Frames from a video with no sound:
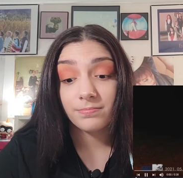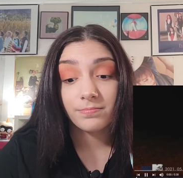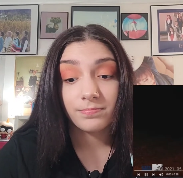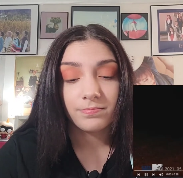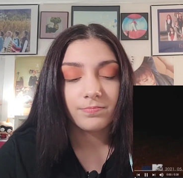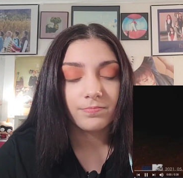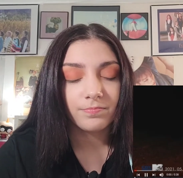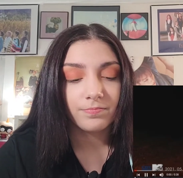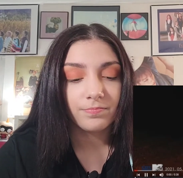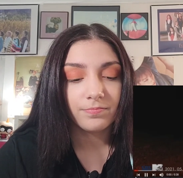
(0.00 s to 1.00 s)

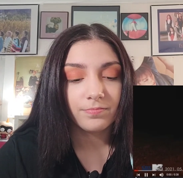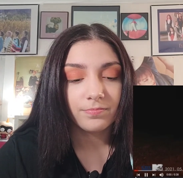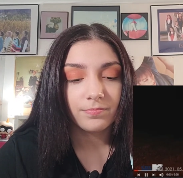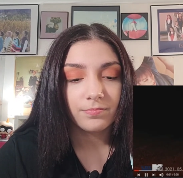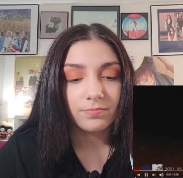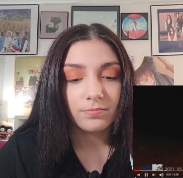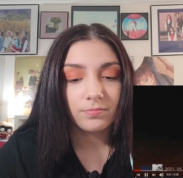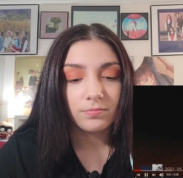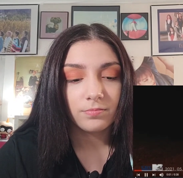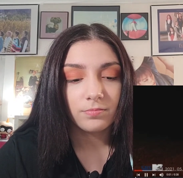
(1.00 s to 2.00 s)

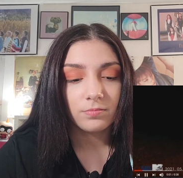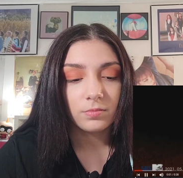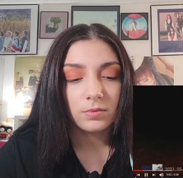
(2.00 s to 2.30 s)
[no speech]